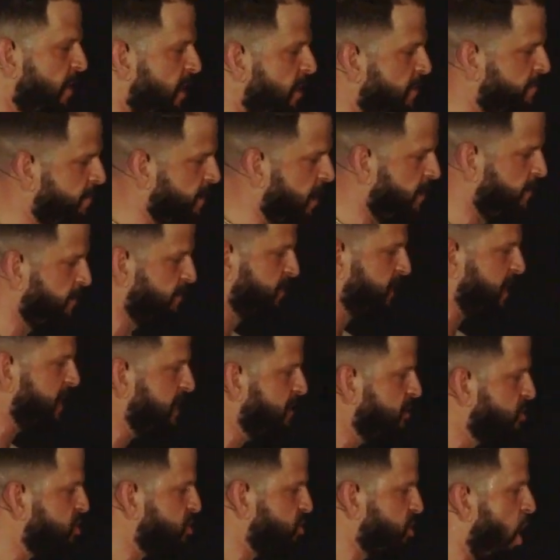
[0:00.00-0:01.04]
of, of
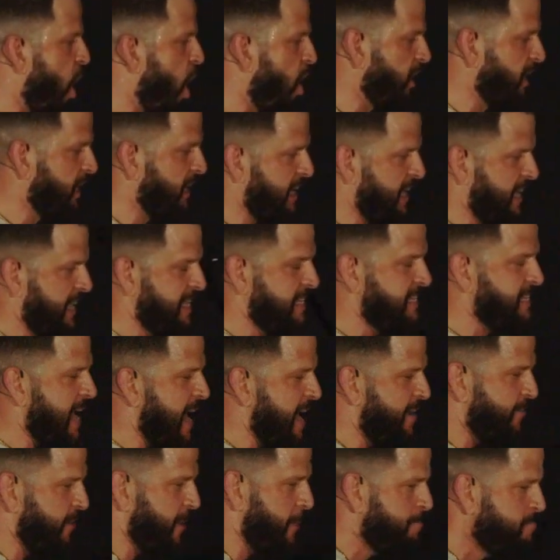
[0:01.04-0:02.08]
King Saul and King
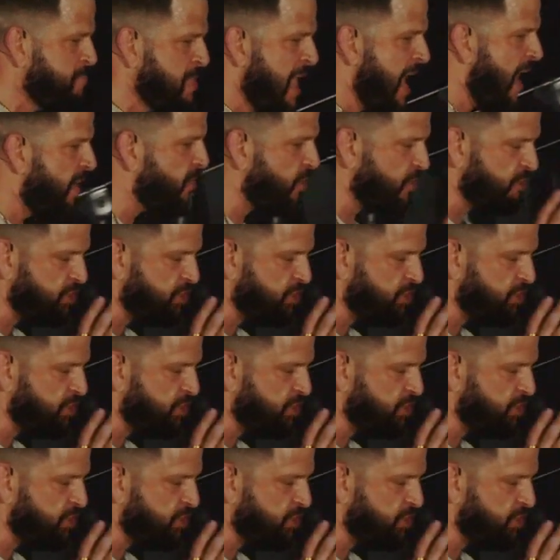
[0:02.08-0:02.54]
David. And